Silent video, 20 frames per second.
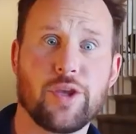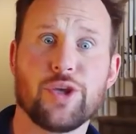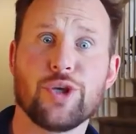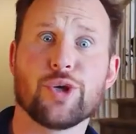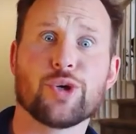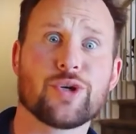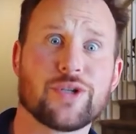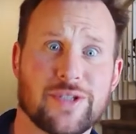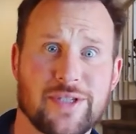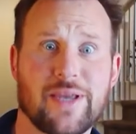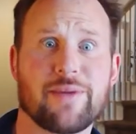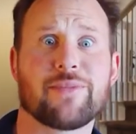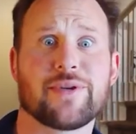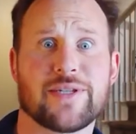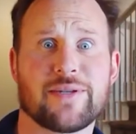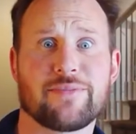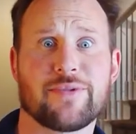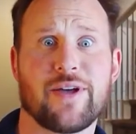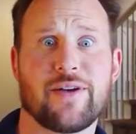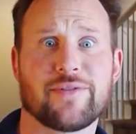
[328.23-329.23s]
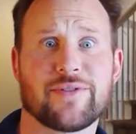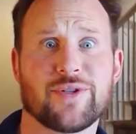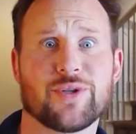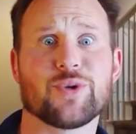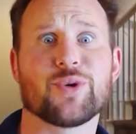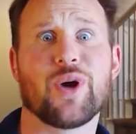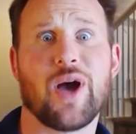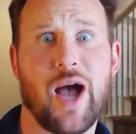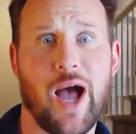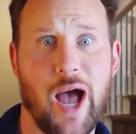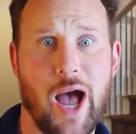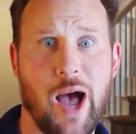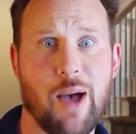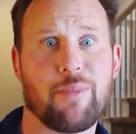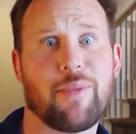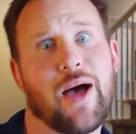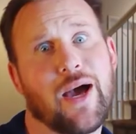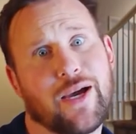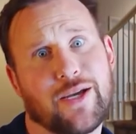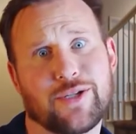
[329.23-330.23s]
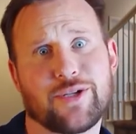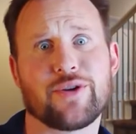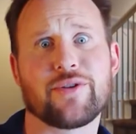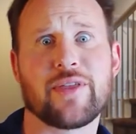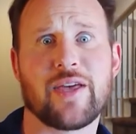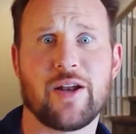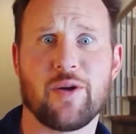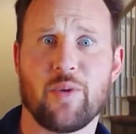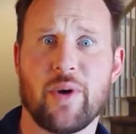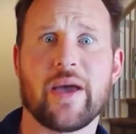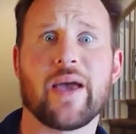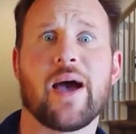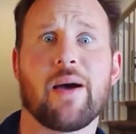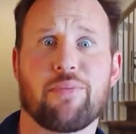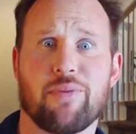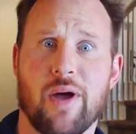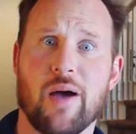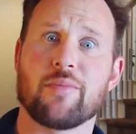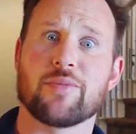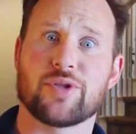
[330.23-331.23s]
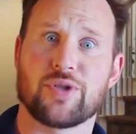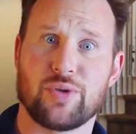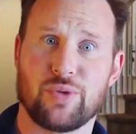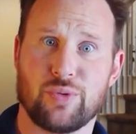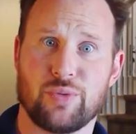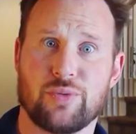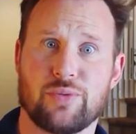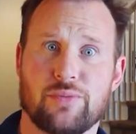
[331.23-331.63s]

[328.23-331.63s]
You can send me some love too. I'm not gonna turn that away, I promise you.